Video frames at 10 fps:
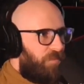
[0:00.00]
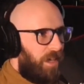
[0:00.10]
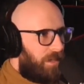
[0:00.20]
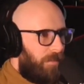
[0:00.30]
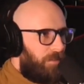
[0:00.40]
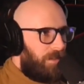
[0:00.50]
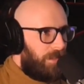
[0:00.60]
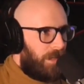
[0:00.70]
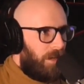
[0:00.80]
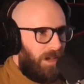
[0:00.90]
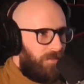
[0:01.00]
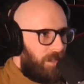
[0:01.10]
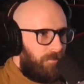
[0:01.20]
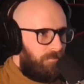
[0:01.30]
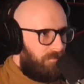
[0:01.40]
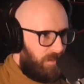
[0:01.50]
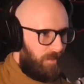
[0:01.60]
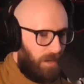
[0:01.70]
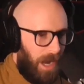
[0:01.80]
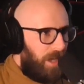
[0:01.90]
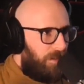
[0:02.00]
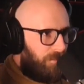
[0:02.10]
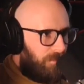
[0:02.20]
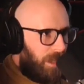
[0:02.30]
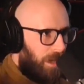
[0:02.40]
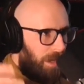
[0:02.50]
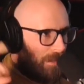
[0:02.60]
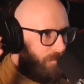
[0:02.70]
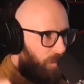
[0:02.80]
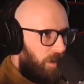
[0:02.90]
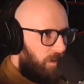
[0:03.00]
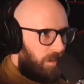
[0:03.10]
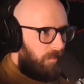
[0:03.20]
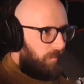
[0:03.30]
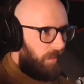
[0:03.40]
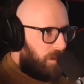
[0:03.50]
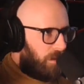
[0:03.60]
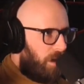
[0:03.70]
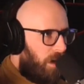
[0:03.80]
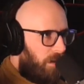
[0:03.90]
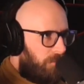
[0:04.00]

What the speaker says: except that instead of having track, it has wheels, like a car.